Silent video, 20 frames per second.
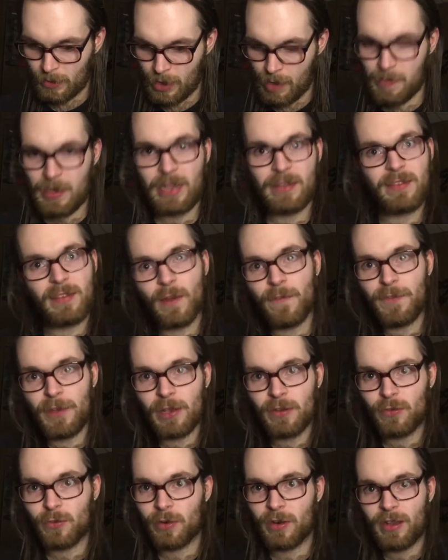I mean, it still
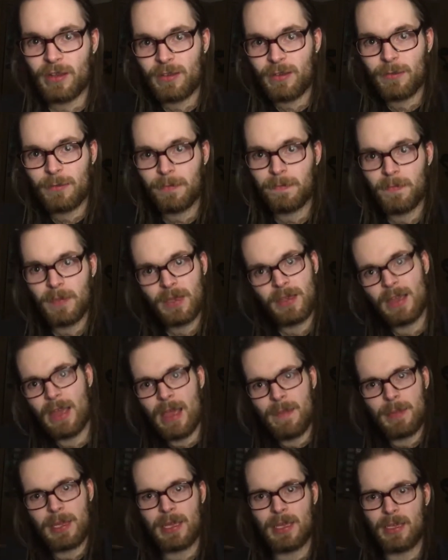feels crisp.
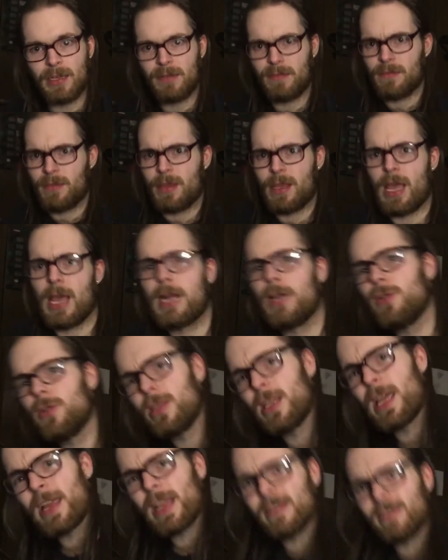I mean, I
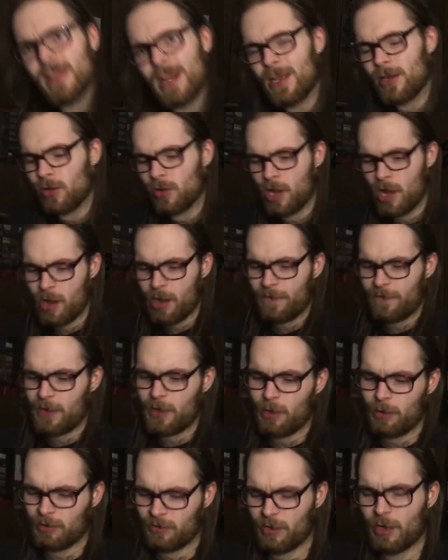don't... Like I said, I don't know how I
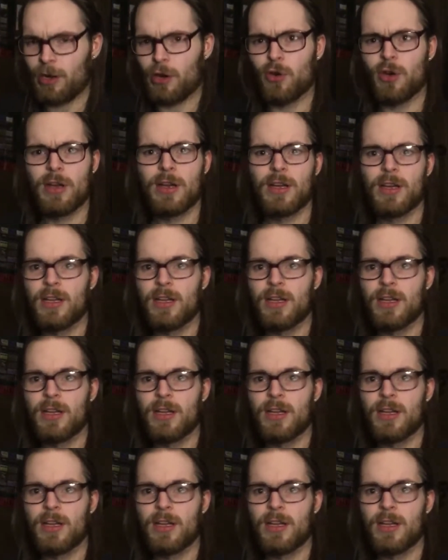feel, so...